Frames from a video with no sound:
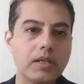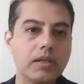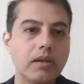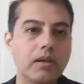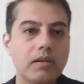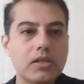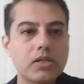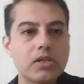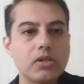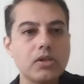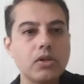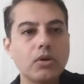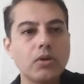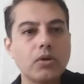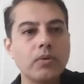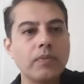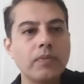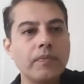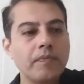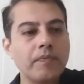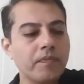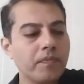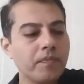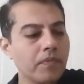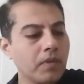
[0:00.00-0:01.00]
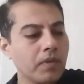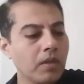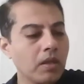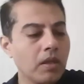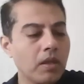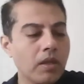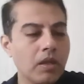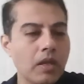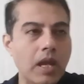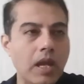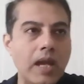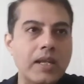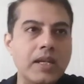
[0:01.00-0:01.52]
There is no,
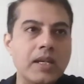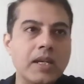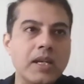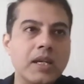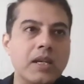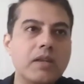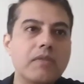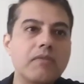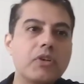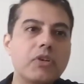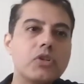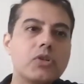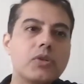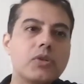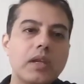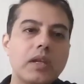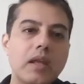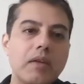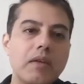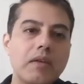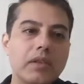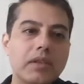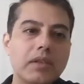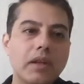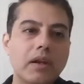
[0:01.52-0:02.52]
at an individual level,